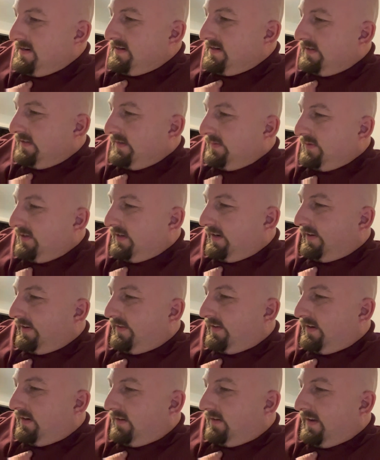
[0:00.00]
Someone to
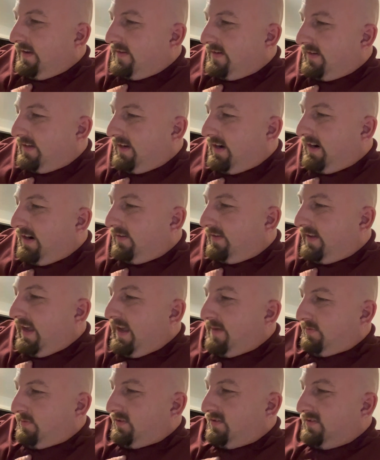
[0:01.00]
consider. And then Conner
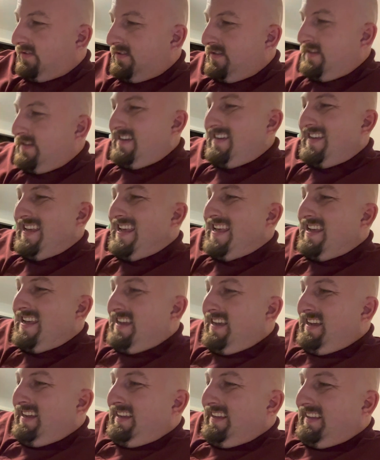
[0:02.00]
Capel,
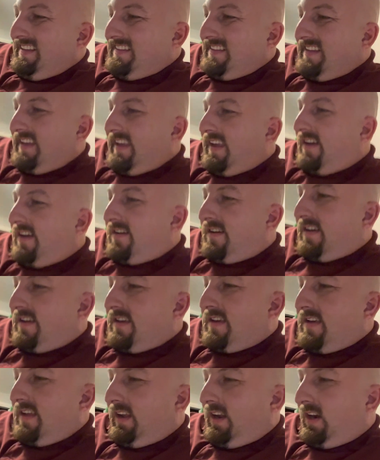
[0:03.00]
the young
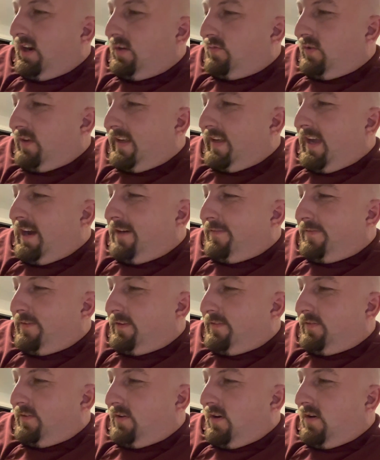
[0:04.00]
rookie
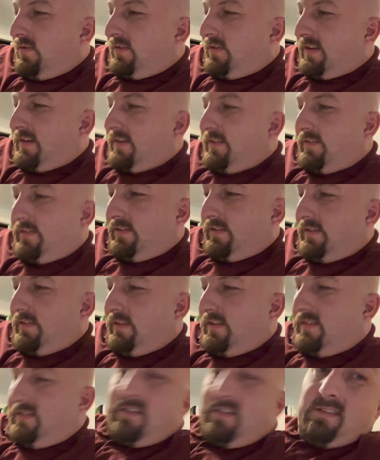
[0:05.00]
outfielder for Oakland, is
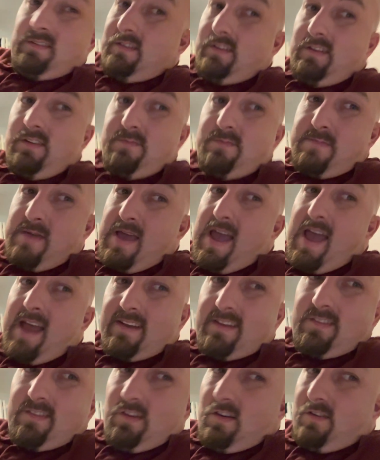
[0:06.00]
his bat
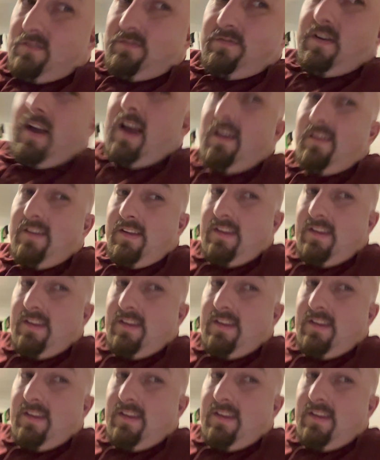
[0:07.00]
is on fire.